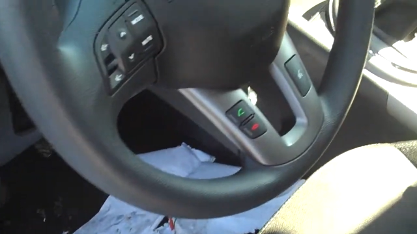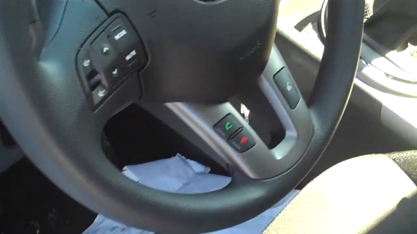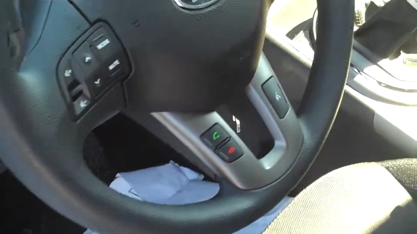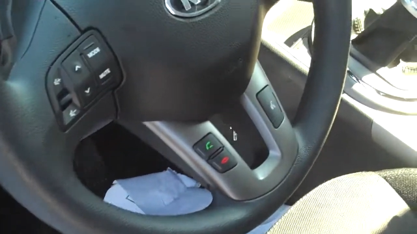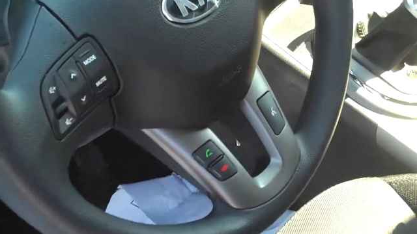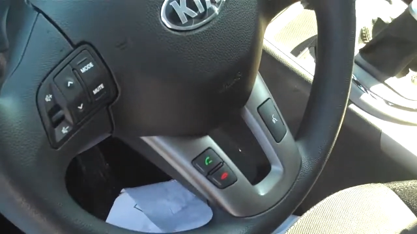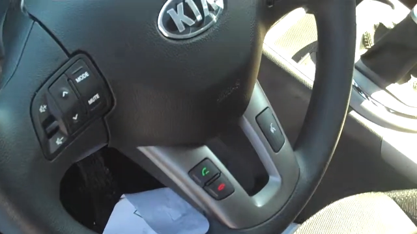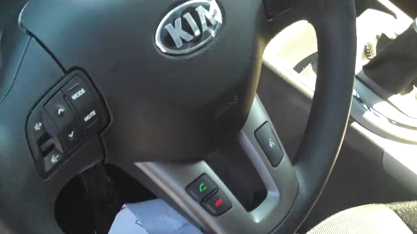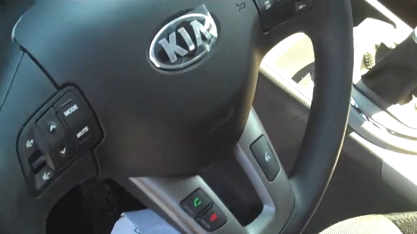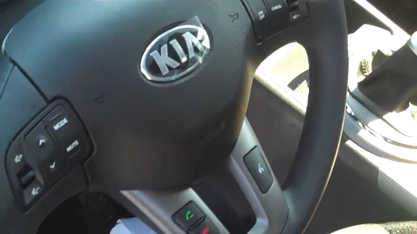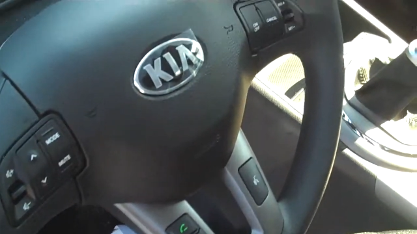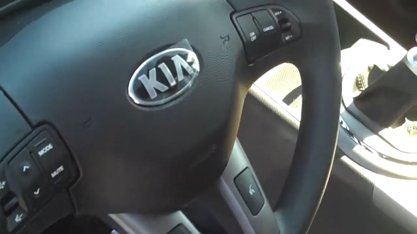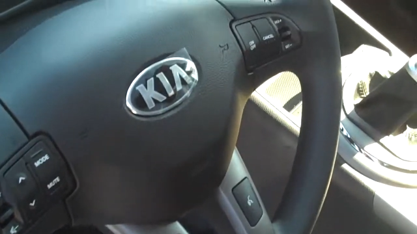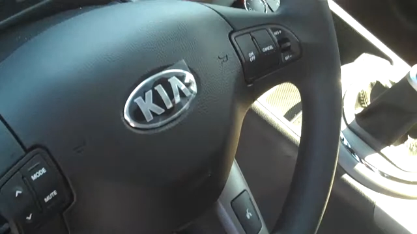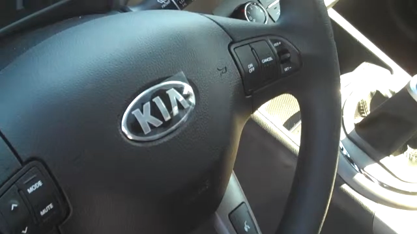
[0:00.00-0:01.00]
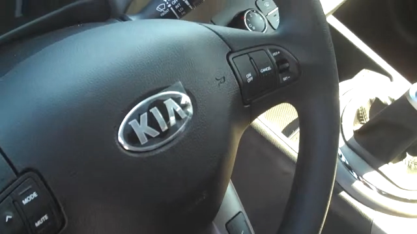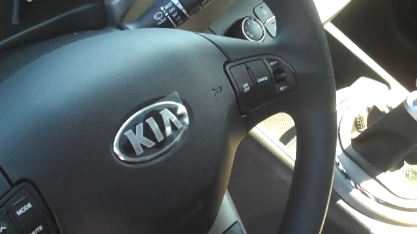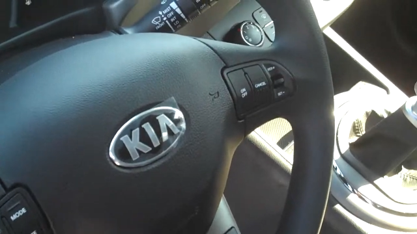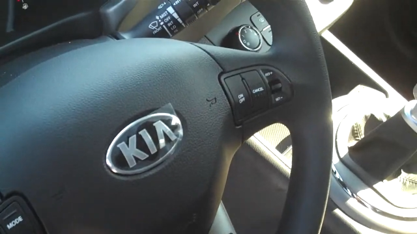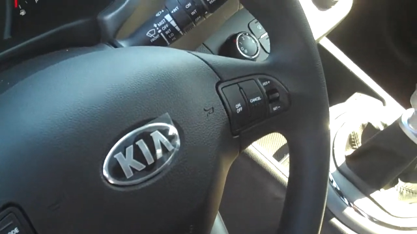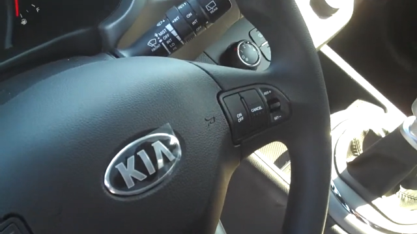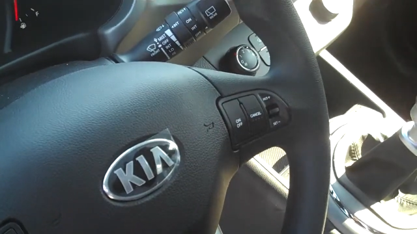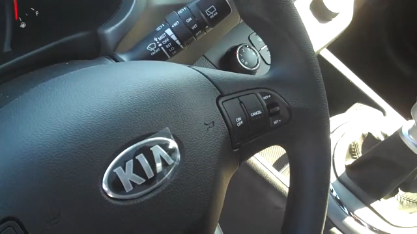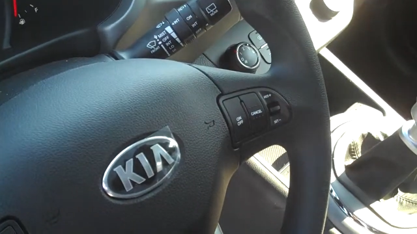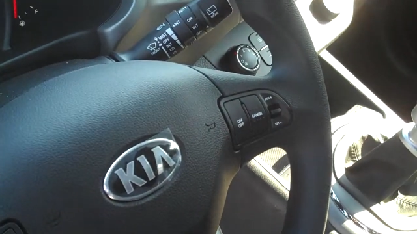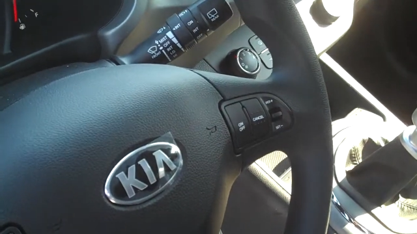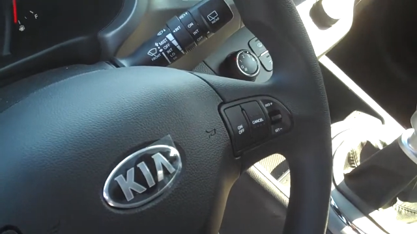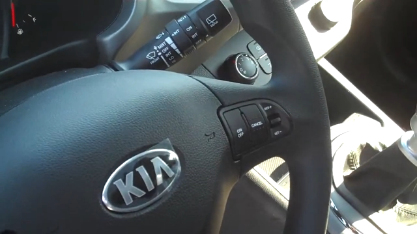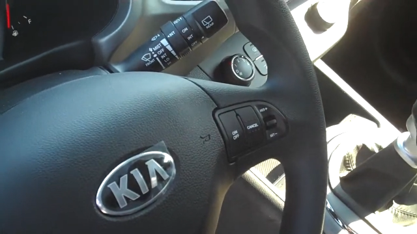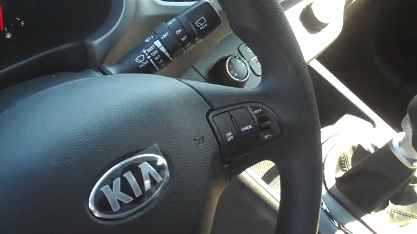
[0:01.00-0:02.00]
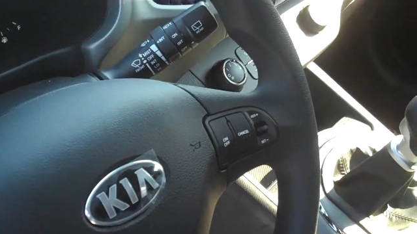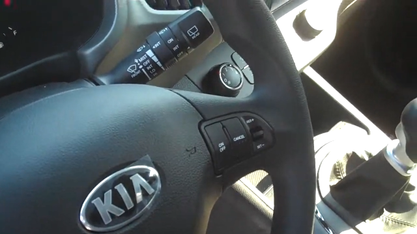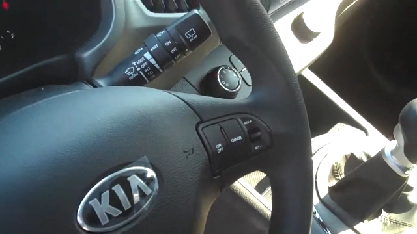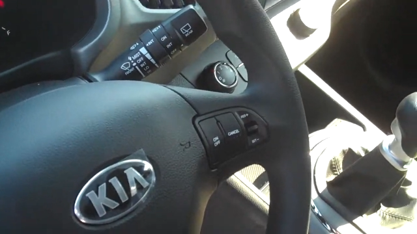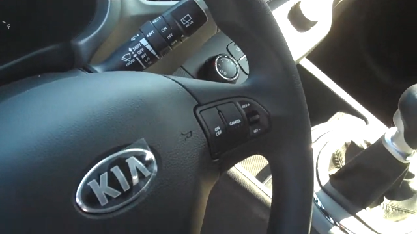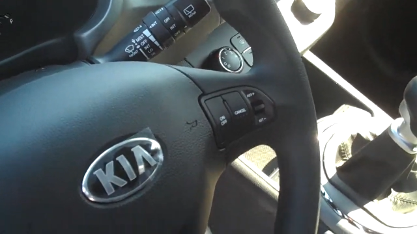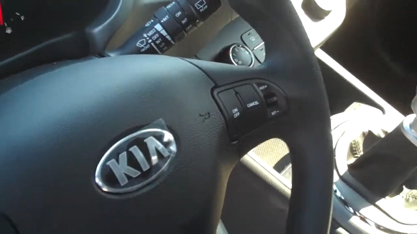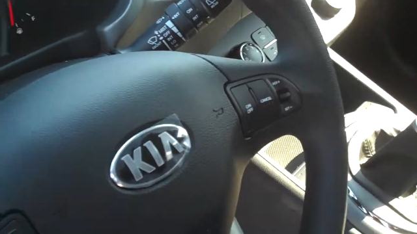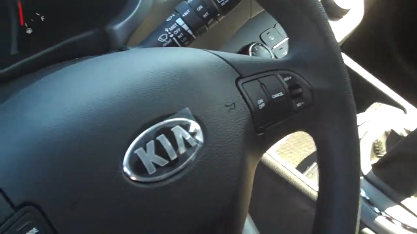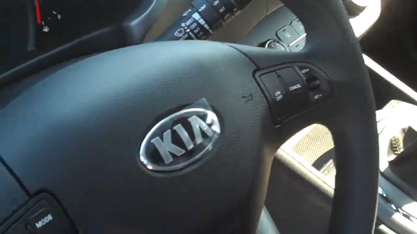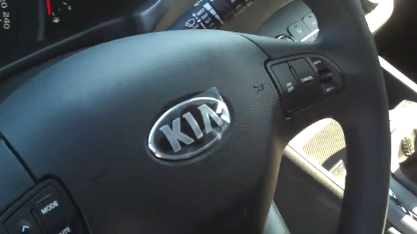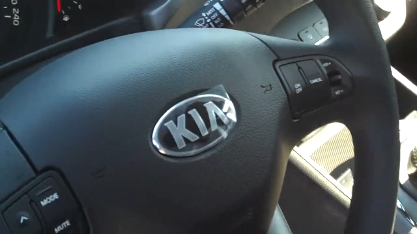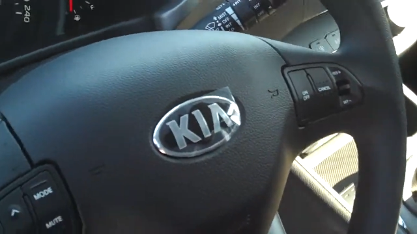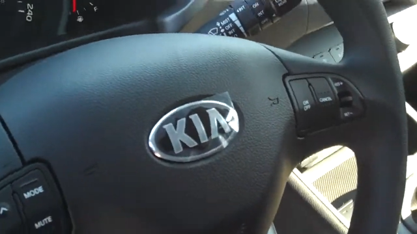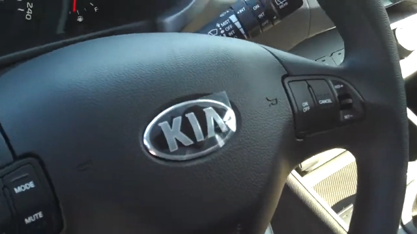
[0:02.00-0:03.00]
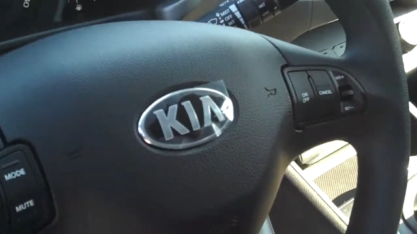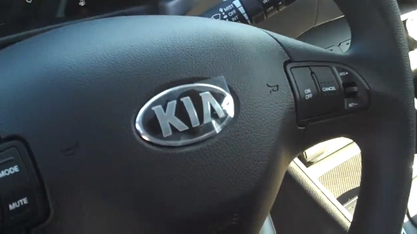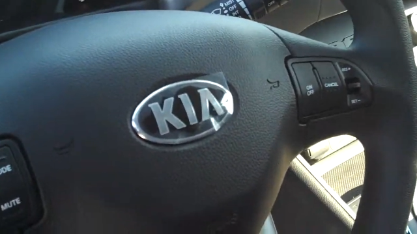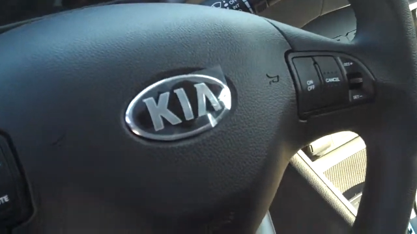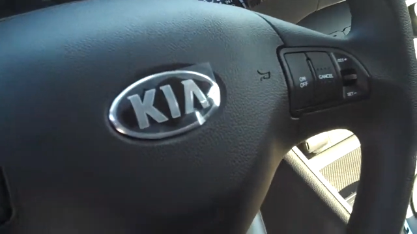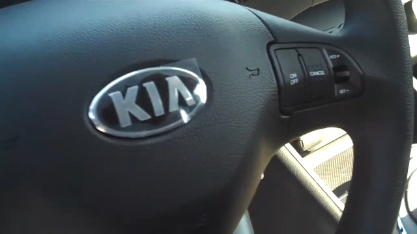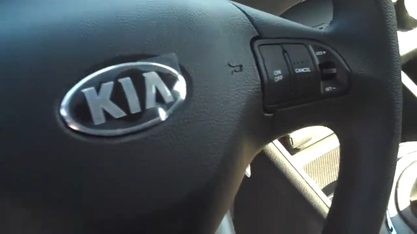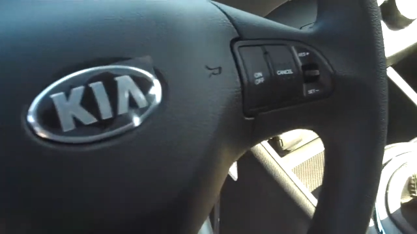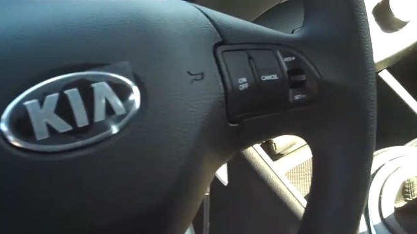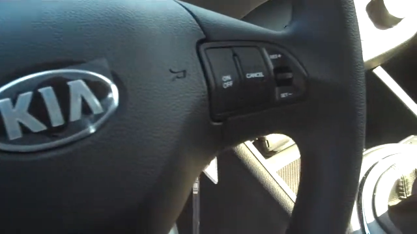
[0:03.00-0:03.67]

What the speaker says: (no speaker visible)